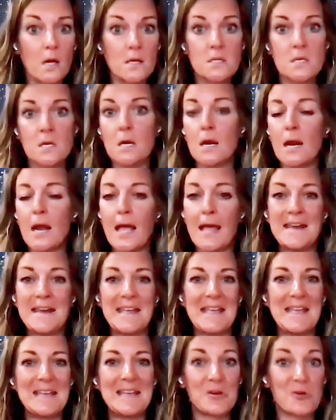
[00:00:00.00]

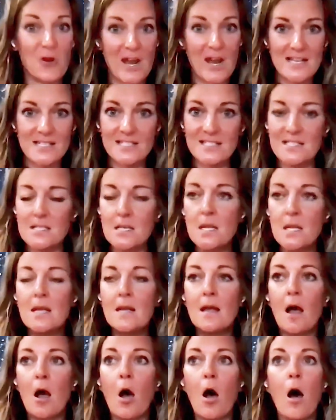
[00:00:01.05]
wonder and in
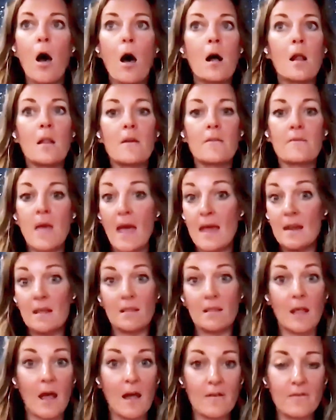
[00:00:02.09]
grace,
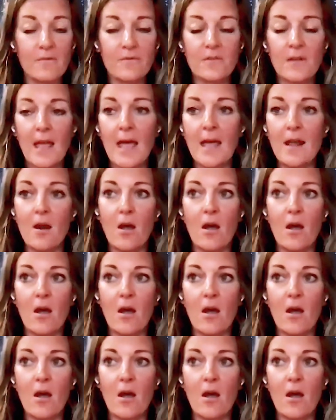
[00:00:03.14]
and in love.